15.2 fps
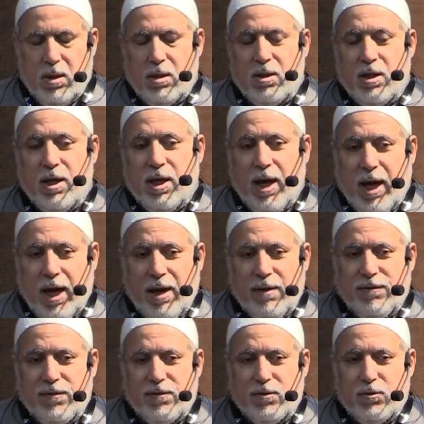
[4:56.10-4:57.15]
they
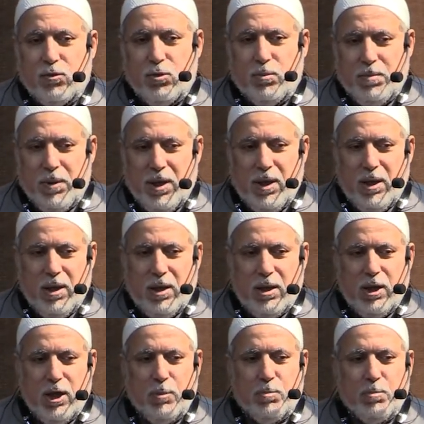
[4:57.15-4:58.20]
have to be
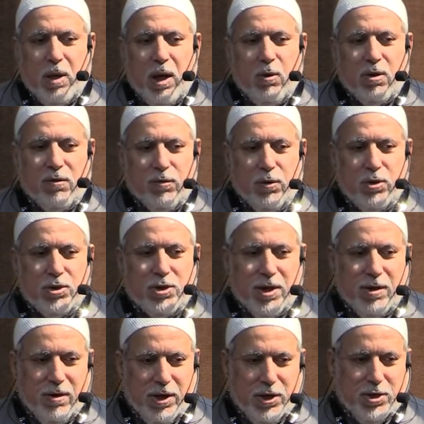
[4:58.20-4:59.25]
a powerful
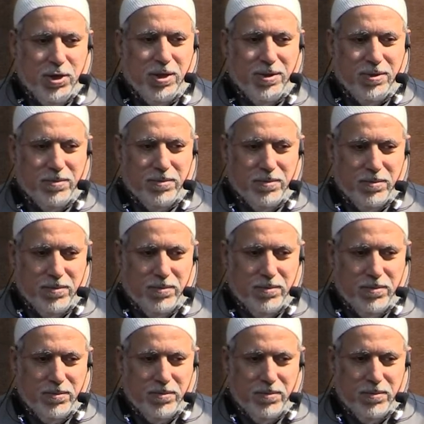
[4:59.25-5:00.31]
generation.
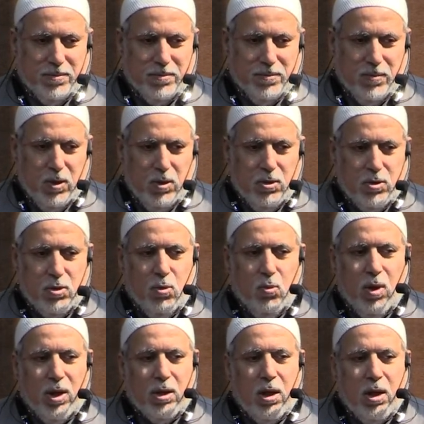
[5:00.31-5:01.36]
So
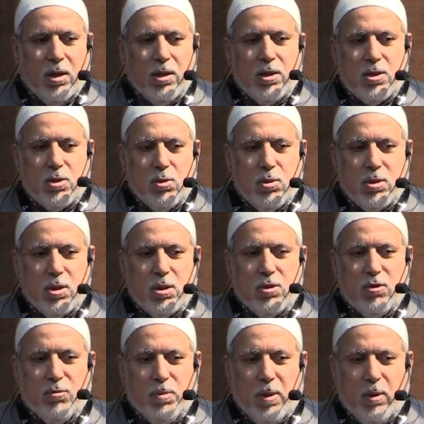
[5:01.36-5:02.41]
what are the sources
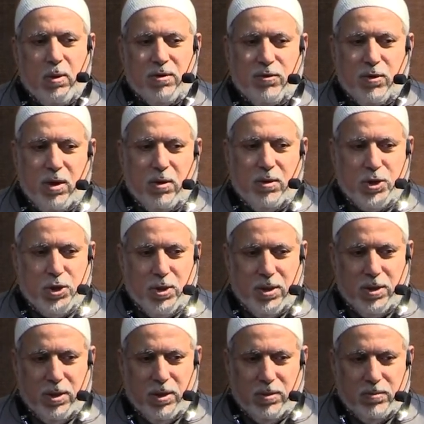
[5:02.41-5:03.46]
of power for our
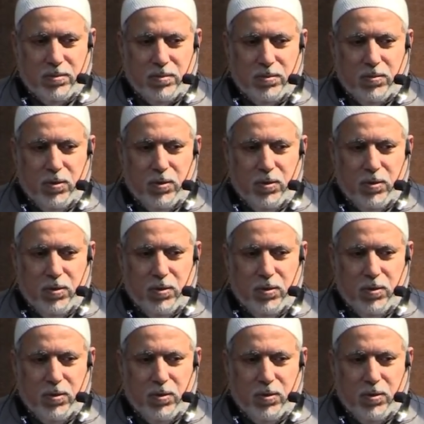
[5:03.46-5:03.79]
children?